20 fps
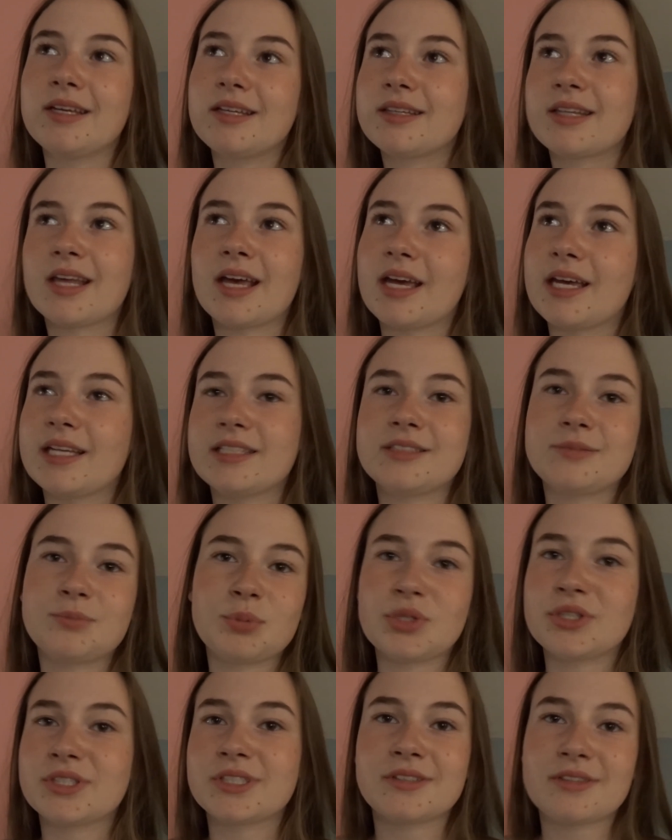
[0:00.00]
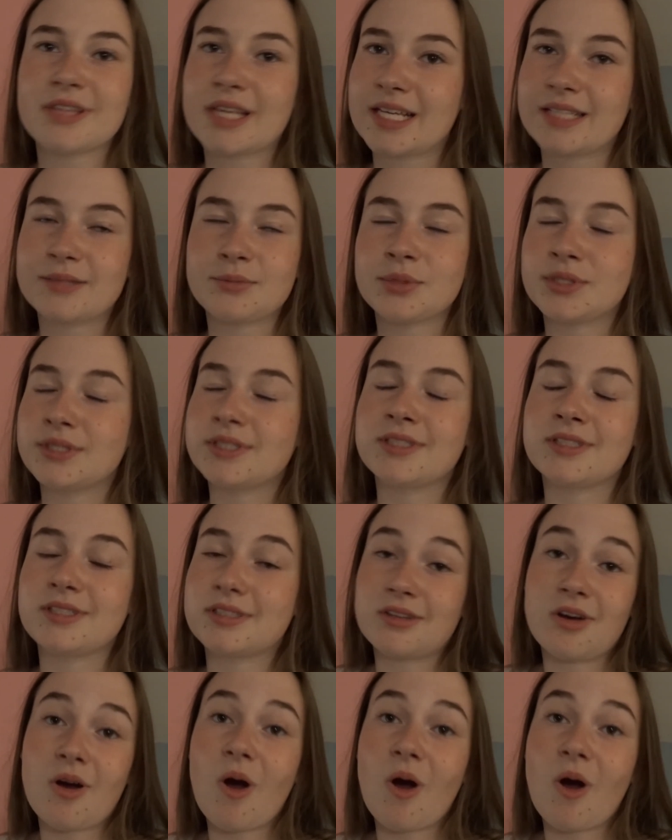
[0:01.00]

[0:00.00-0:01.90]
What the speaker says: that it's because of this, because